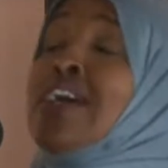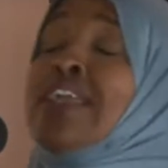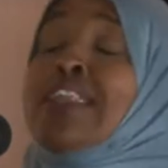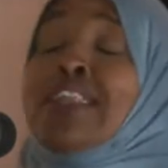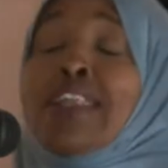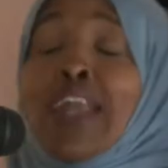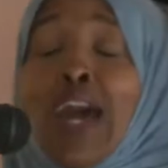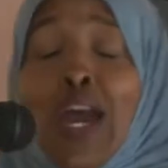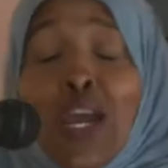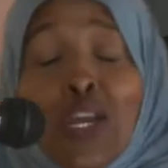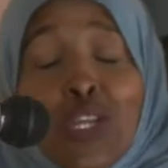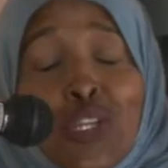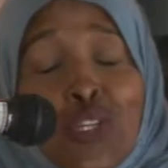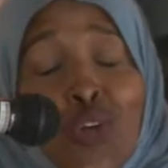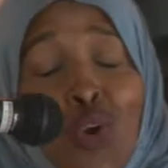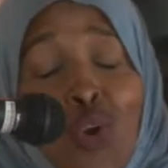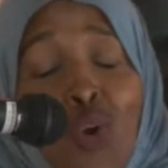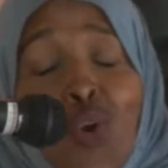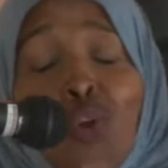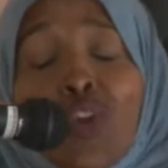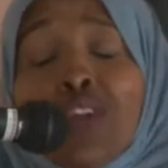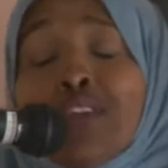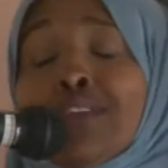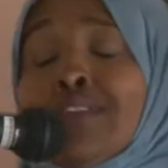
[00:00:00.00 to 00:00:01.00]
knock
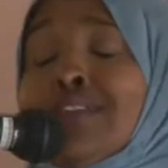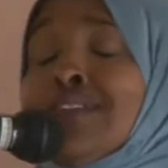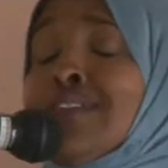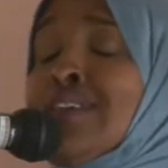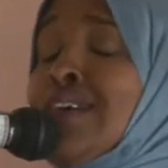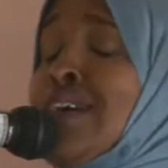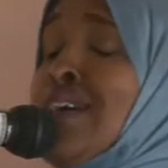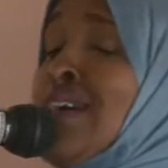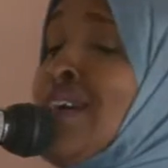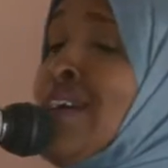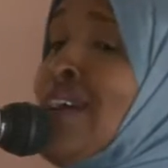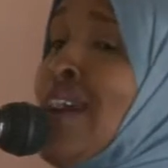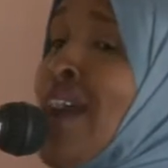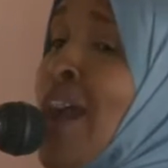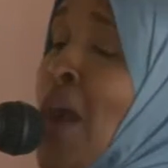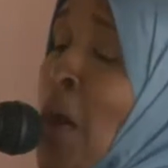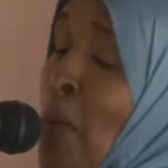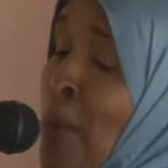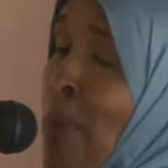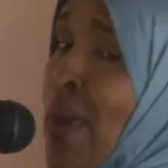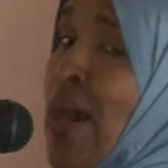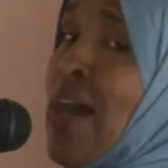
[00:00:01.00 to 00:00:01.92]
doors, help